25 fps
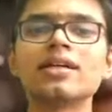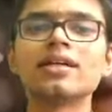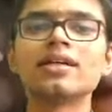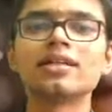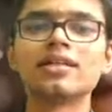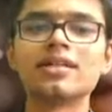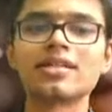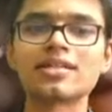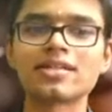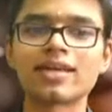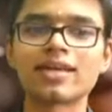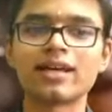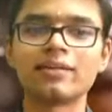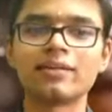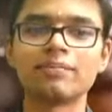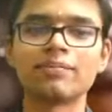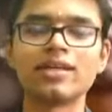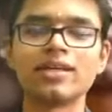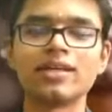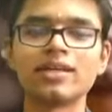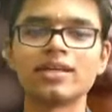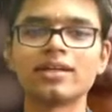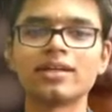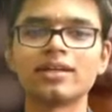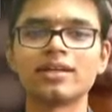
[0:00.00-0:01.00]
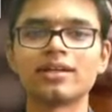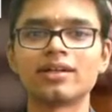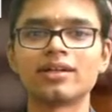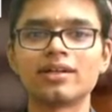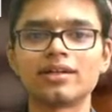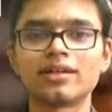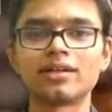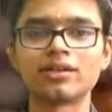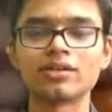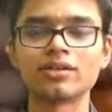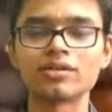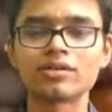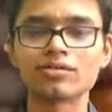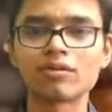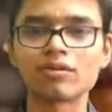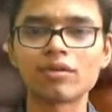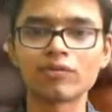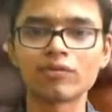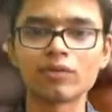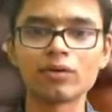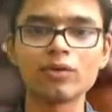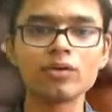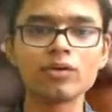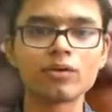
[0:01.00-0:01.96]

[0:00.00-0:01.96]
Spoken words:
This can be useful for